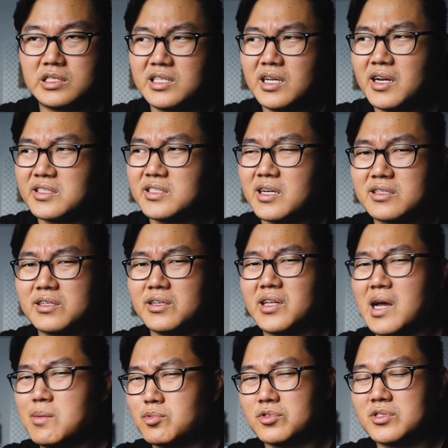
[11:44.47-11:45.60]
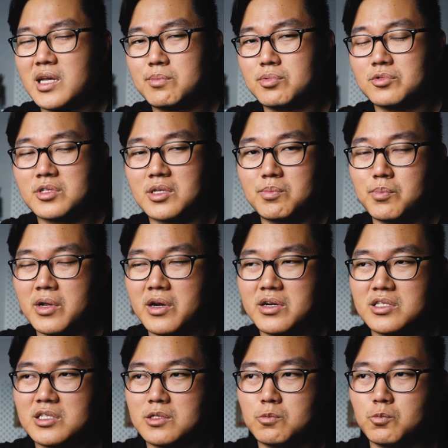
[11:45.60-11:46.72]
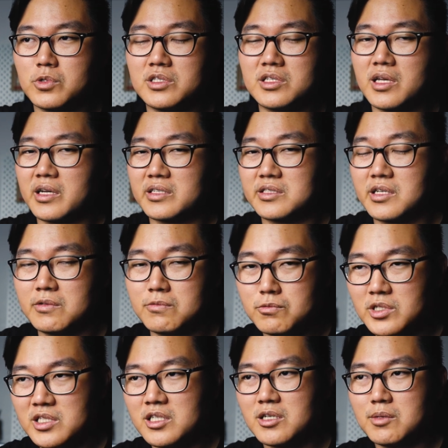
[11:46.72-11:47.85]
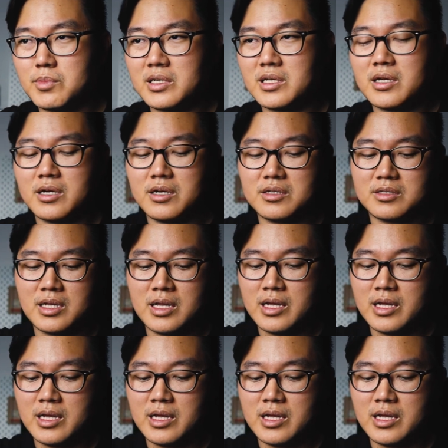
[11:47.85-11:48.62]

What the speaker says: It's not exactly an apples to apples comparison with the X-T3 though, because